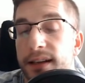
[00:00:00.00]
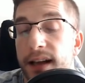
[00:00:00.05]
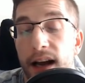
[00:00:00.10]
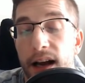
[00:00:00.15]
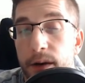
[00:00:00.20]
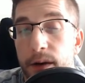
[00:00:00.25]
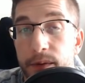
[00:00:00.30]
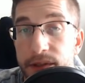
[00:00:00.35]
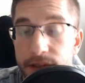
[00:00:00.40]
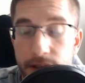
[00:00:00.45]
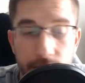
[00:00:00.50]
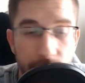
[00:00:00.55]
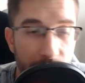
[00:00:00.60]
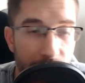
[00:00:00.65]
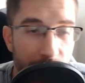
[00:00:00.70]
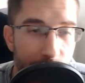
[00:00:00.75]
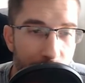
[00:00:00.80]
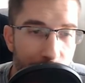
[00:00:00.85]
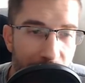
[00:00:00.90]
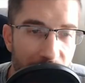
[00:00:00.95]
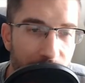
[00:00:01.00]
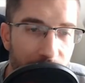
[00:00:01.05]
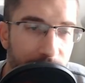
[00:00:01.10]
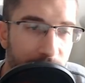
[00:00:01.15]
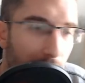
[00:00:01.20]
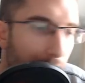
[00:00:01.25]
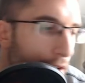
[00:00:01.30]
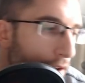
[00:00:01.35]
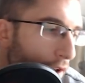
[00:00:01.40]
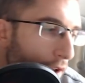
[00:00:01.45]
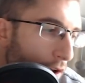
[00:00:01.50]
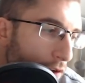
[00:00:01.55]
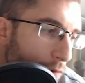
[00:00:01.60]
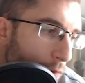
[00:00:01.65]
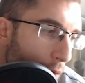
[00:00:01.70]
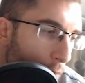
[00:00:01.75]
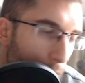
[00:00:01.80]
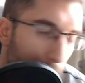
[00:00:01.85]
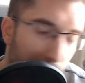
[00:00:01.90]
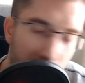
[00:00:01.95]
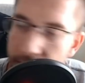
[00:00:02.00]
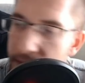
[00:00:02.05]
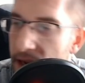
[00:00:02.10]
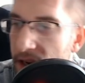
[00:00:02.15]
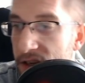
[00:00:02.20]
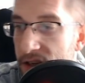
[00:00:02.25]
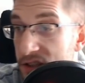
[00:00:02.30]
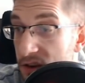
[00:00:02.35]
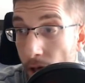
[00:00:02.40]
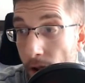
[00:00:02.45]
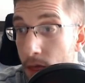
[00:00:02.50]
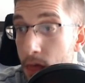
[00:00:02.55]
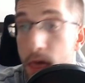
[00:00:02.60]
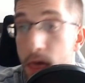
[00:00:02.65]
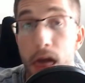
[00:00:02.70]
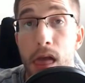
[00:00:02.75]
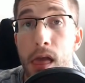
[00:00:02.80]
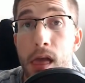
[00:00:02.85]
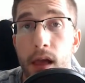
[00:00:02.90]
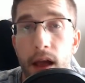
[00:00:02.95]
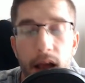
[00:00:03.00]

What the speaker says: I always do that. My mouth kind of goes one way, and then I just go.